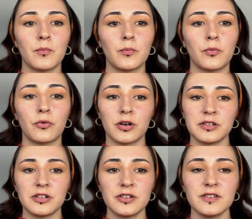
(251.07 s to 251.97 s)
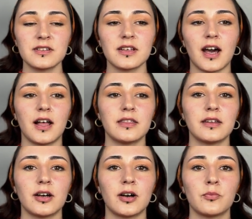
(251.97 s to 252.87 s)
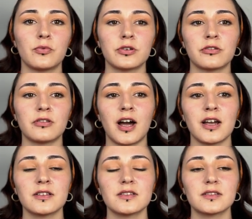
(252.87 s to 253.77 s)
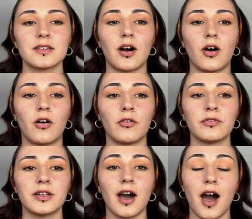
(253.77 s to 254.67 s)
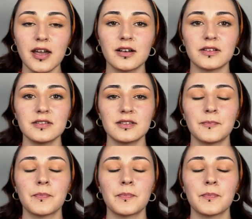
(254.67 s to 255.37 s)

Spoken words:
borders and the border lines of the icons